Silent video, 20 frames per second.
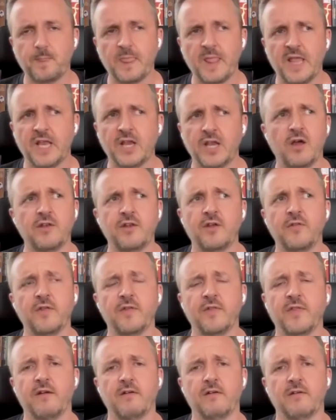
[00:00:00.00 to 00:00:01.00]
You know, I don't
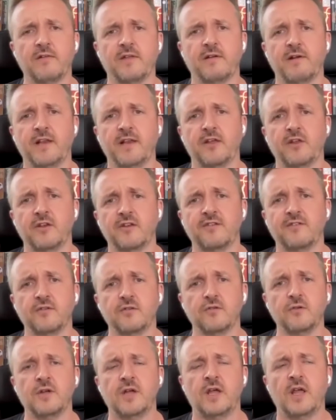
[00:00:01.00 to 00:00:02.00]
think they're any good at
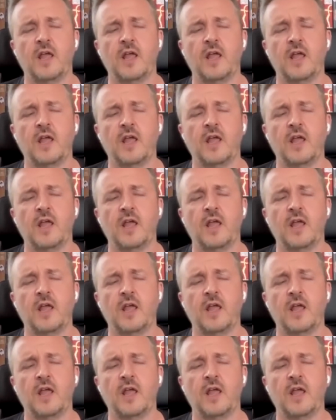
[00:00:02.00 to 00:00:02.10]
all.